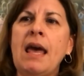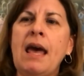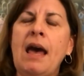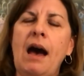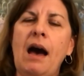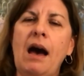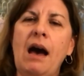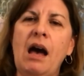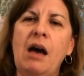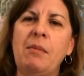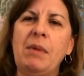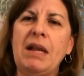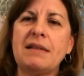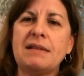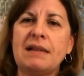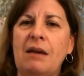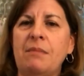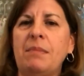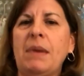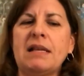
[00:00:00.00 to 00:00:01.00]
and it's
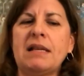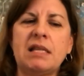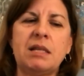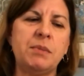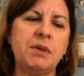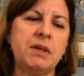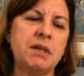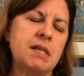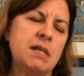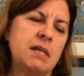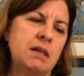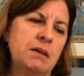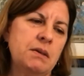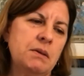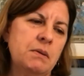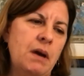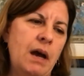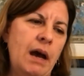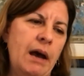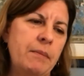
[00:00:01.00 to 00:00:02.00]
not possible
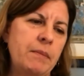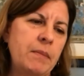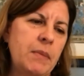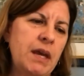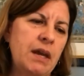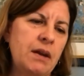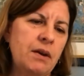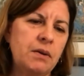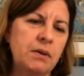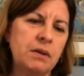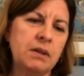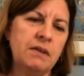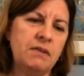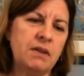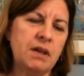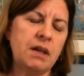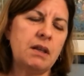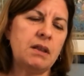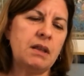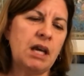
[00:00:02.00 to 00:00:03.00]
to get a hold of the
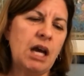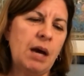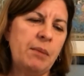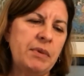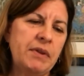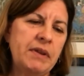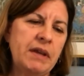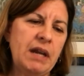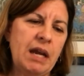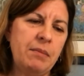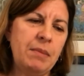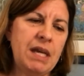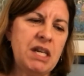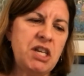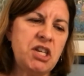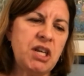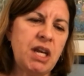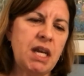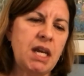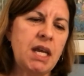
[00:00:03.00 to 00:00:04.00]
couple that I
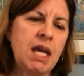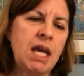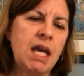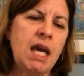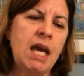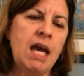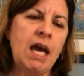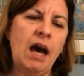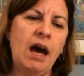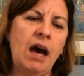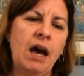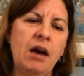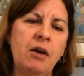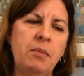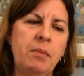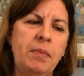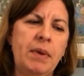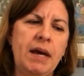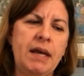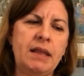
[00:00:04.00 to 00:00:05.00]
mentioned.
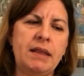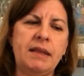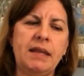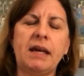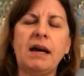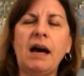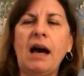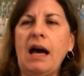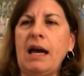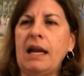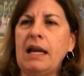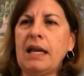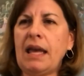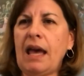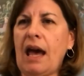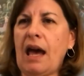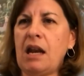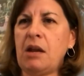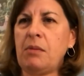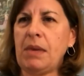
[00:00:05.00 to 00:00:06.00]
But the Khan
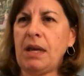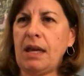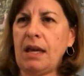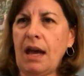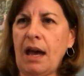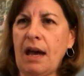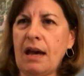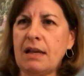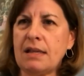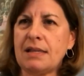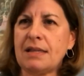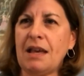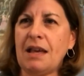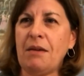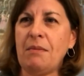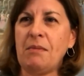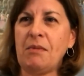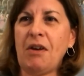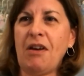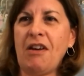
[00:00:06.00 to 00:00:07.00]
Academy has
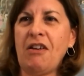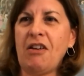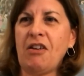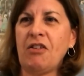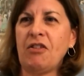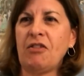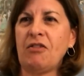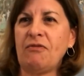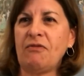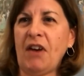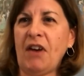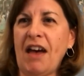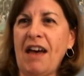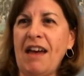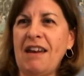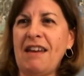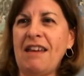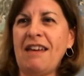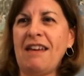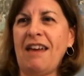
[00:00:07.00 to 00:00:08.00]
some
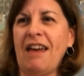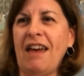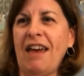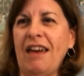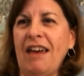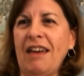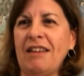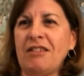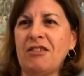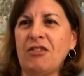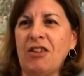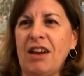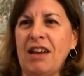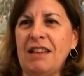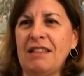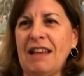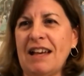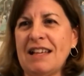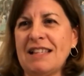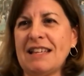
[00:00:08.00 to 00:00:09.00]
fun and great
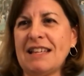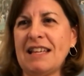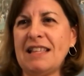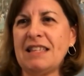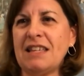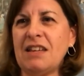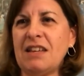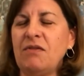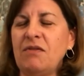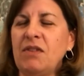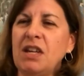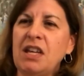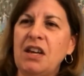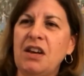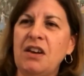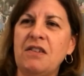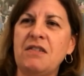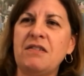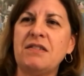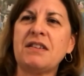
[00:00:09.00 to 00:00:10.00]
lessons and
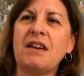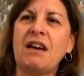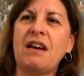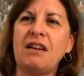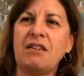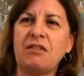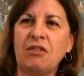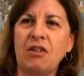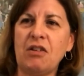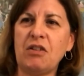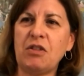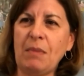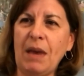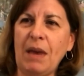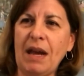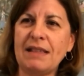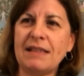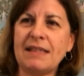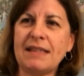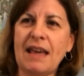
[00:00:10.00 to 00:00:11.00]
videos on growth
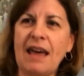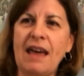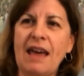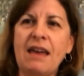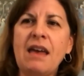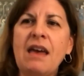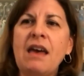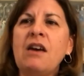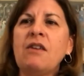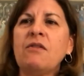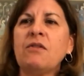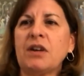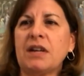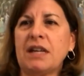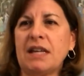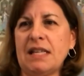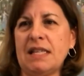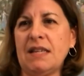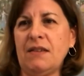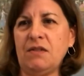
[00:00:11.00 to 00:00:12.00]
mindset for
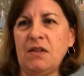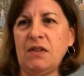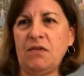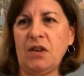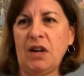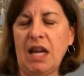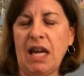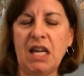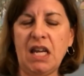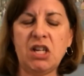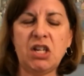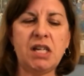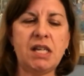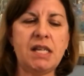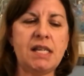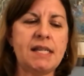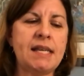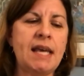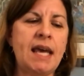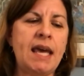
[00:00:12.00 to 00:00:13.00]
kids of different
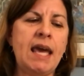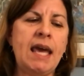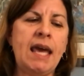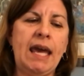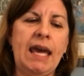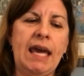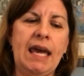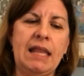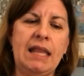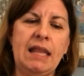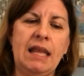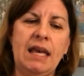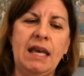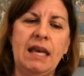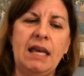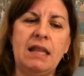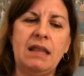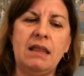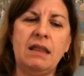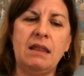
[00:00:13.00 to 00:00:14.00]
ages. And
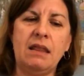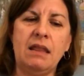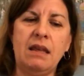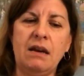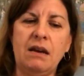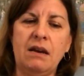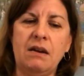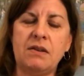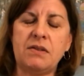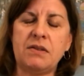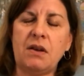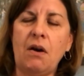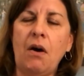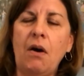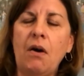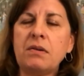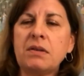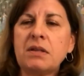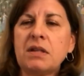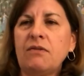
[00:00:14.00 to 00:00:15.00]
then there's a
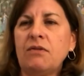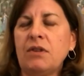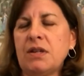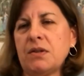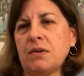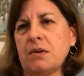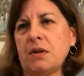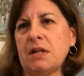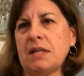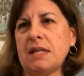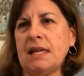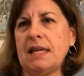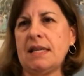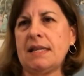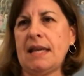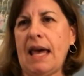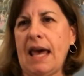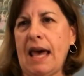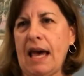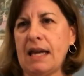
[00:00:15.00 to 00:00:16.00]
host of resources
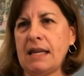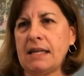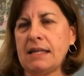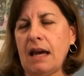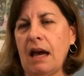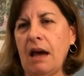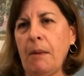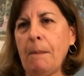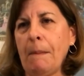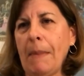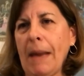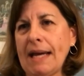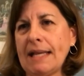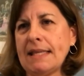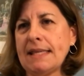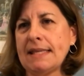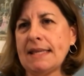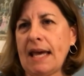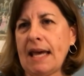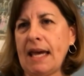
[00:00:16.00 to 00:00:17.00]
at
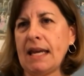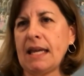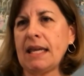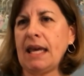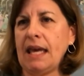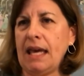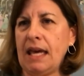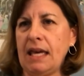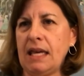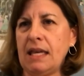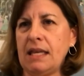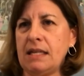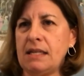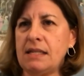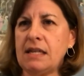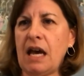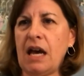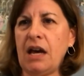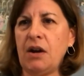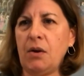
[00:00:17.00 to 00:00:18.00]

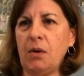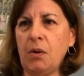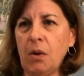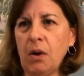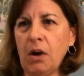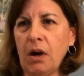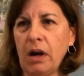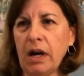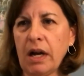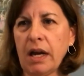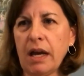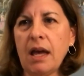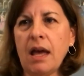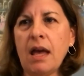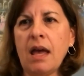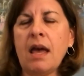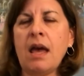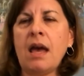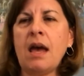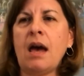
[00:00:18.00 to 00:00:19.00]
mindsetkit.org.
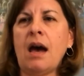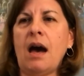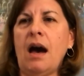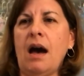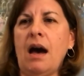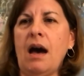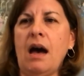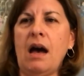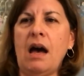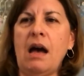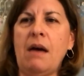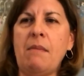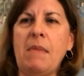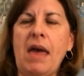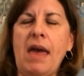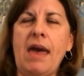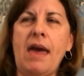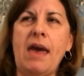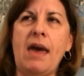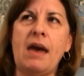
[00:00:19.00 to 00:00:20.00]

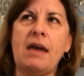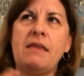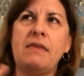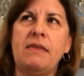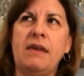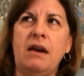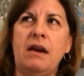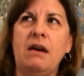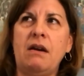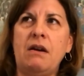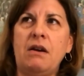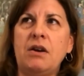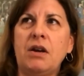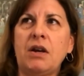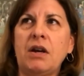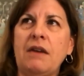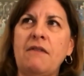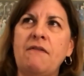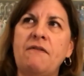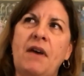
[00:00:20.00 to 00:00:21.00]
And there you're
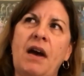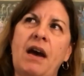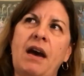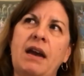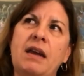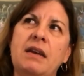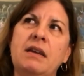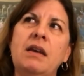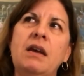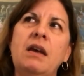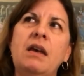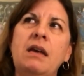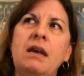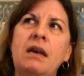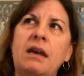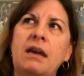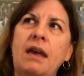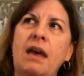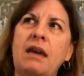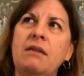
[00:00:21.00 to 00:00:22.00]
going to find,
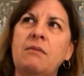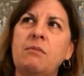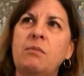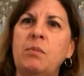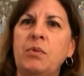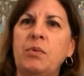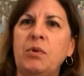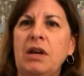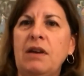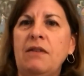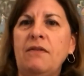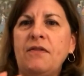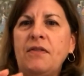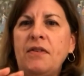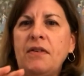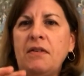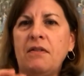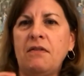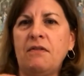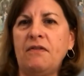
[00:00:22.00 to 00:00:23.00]
again, brief,
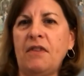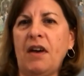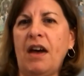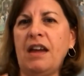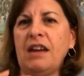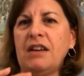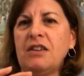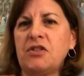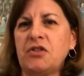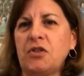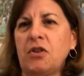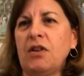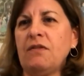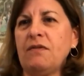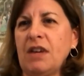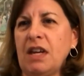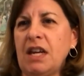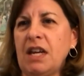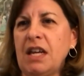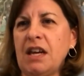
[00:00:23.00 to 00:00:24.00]
fun, short
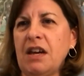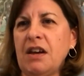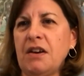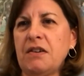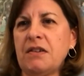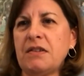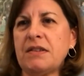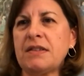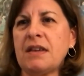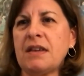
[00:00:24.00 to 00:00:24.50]
videos